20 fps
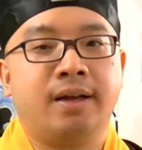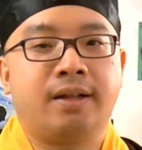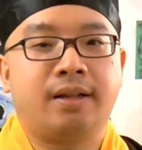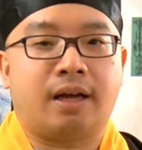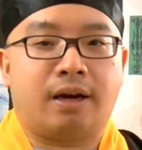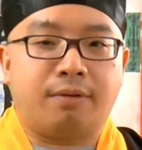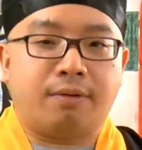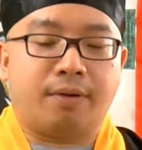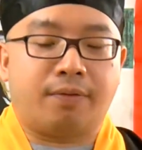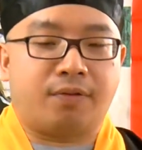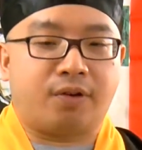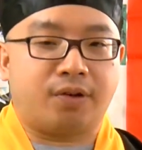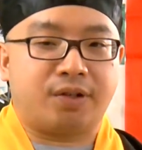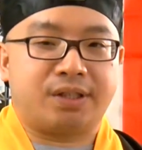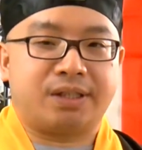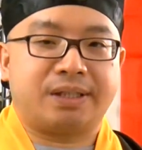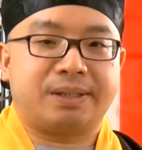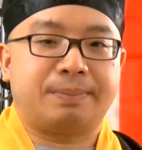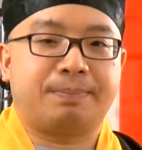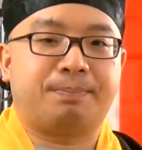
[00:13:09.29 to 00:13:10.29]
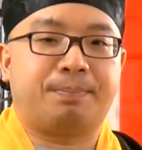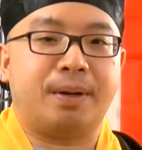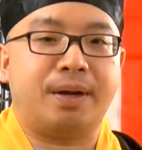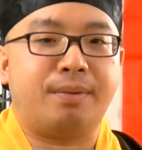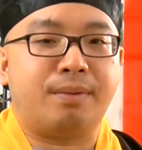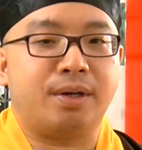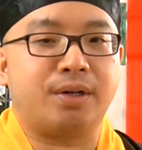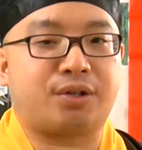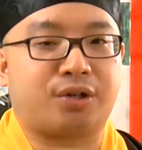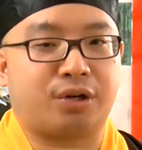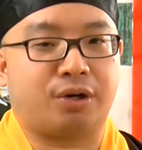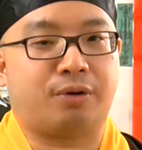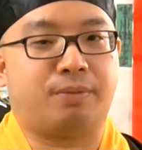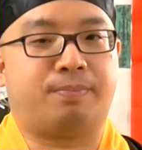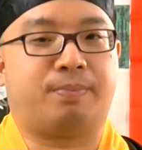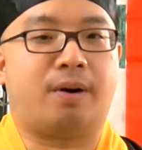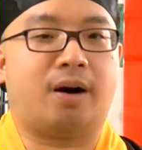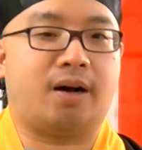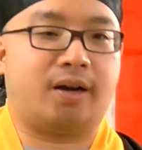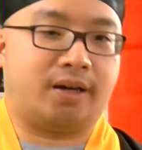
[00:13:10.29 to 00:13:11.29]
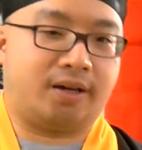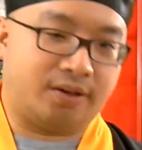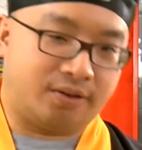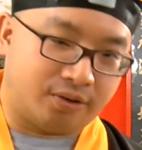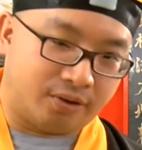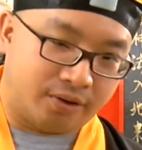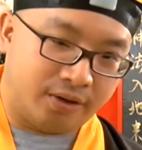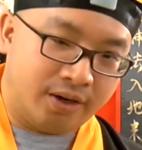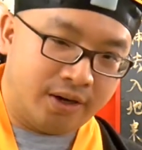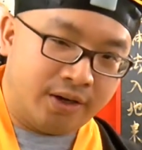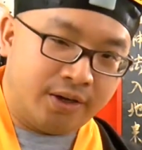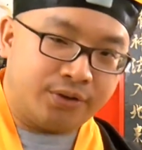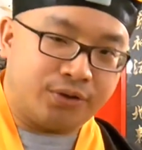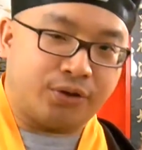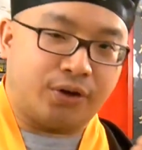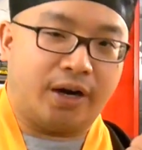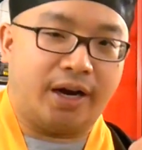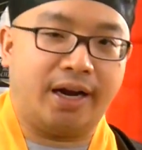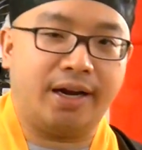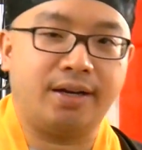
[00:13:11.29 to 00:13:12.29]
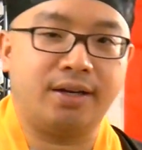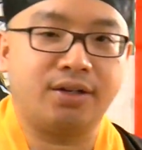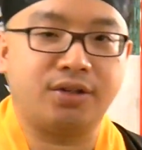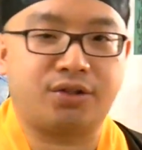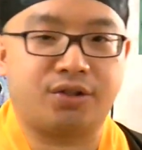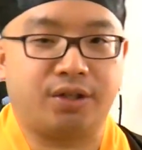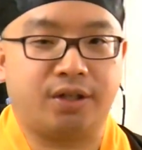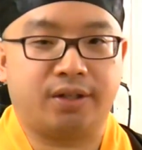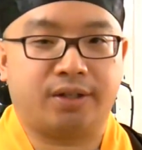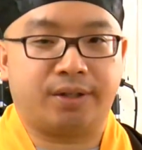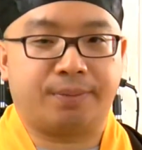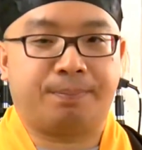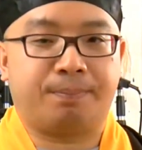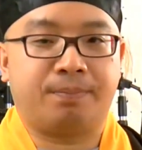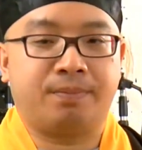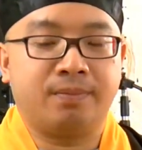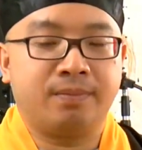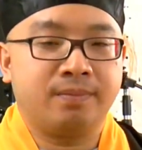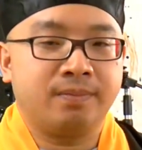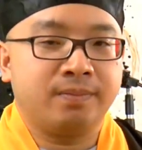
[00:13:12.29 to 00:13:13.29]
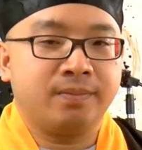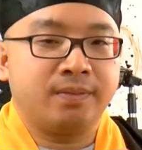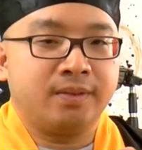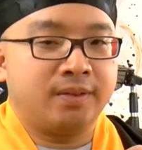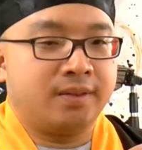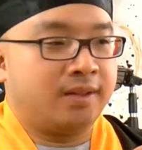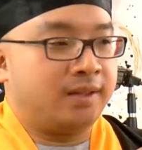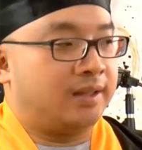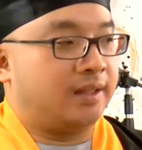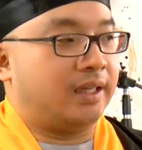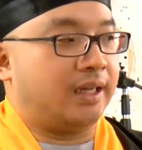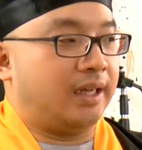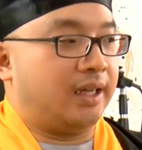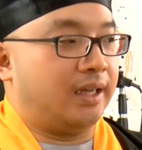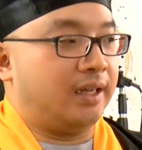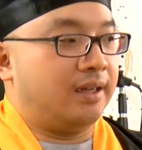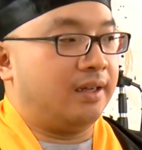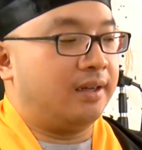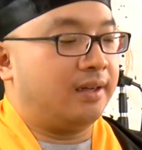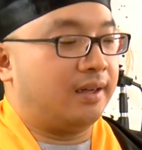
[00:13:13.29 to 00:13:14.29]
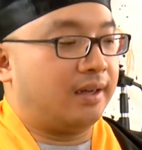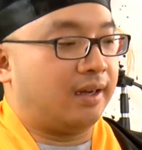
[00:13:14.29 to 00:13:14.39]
Now with your spiritual body, your energy, the